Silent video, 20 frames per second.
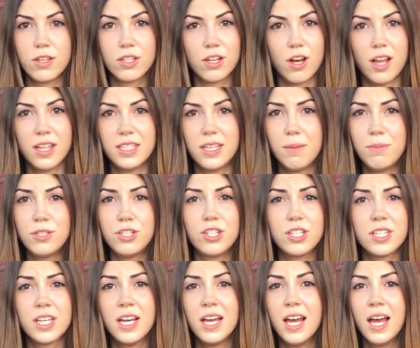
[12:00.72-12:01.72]
those concepts.
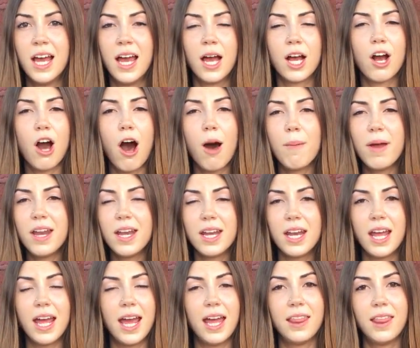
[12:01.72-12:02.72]
Just comment
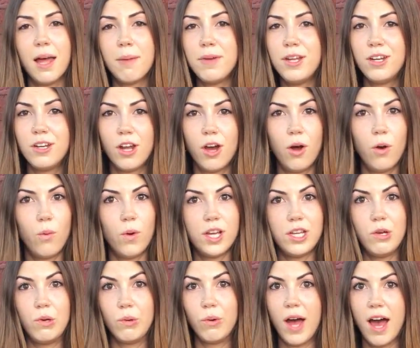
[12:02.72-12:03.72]
and let me know
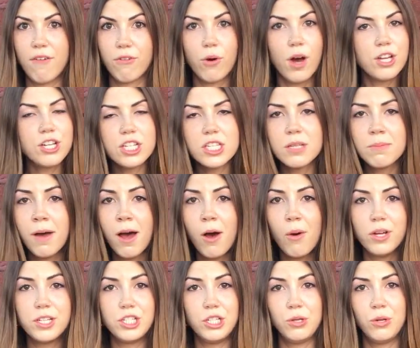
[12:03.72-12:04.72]
what you have questions about,
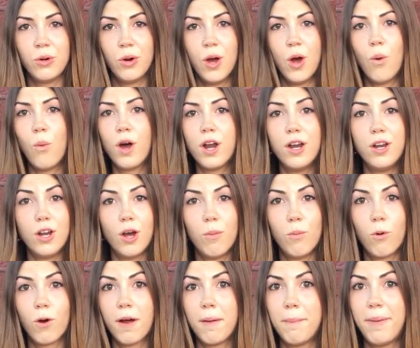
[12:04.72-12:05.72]
what you want to know
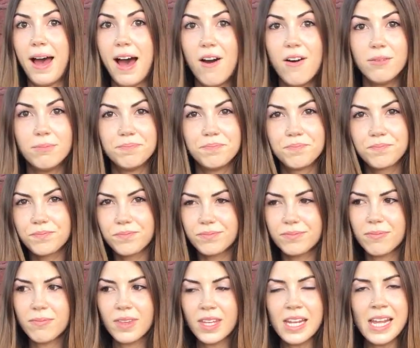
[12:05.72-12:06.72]
more about.
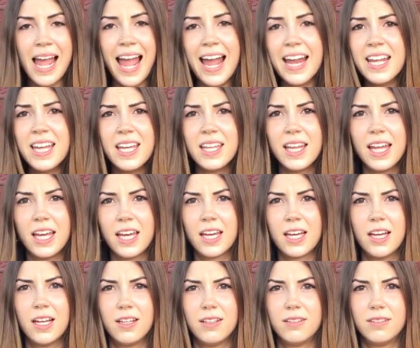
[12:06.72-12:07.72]
Any like
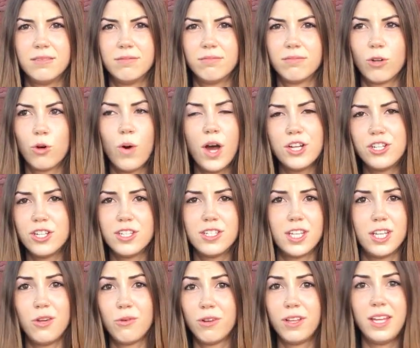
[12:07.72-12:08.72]
questions
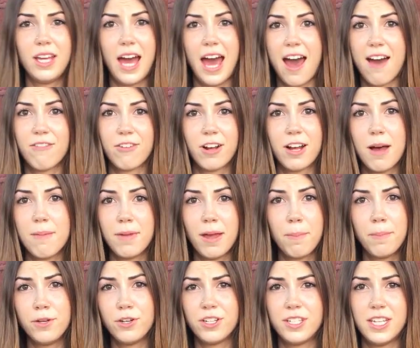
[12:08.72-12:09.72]
that you really have are coming
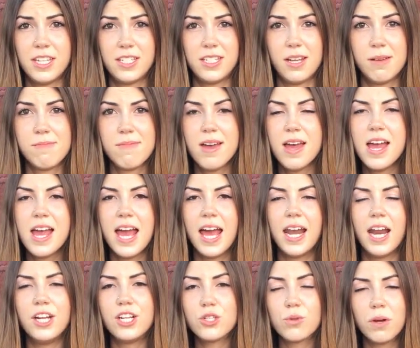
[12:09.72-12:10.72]
up in your system.
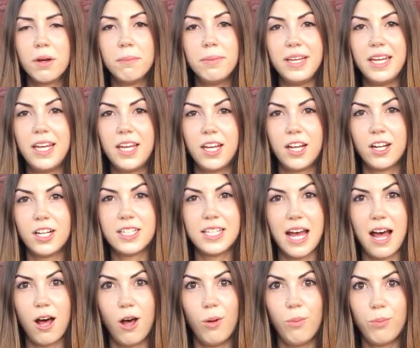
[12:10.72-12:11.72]
And I just want to be here to
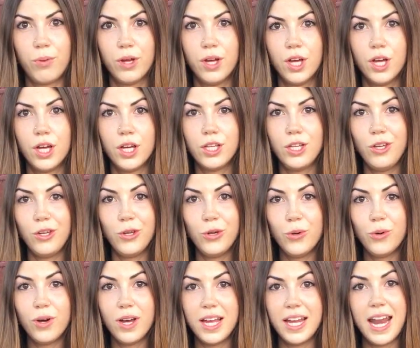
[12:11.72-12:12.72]
help
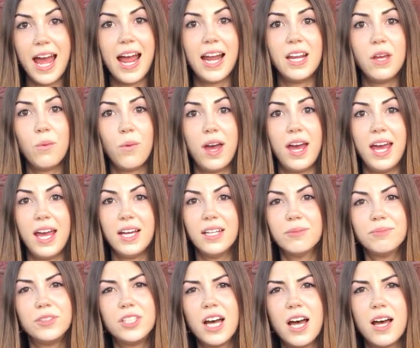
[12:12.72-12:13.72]
you in any way
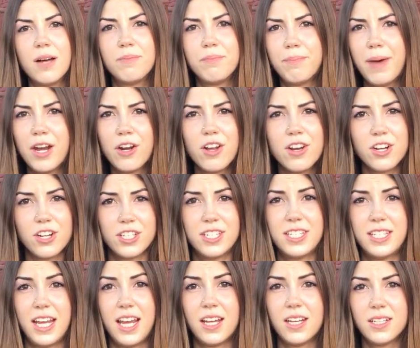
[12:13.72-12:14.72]
to better
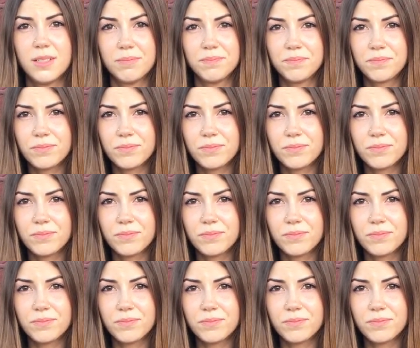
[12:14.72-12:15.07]
understand